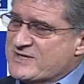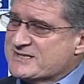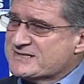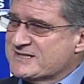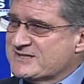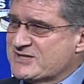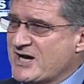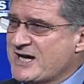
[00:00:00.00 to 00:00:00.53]
us
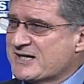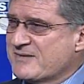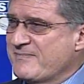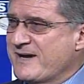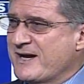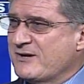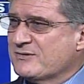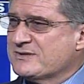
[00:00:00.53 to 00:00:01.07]
to talk
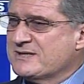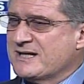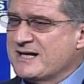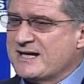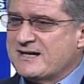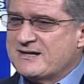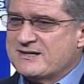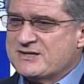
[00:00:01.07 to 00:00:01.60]
about.
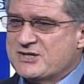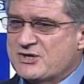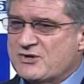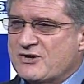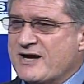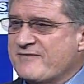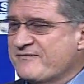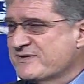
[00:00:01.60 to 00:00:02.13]

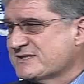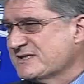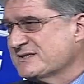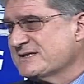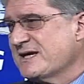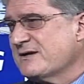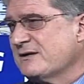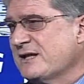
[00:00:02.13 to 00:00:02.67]
Your office has
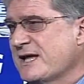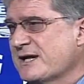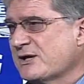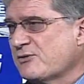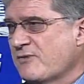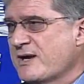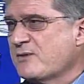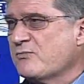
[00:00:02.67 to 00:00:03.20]
done a lot of
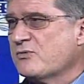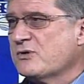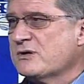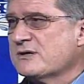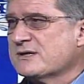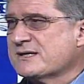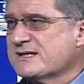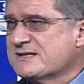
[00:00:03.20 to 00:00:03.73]
great
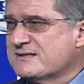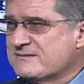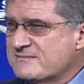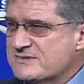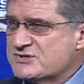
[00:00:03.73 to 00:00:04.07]
work and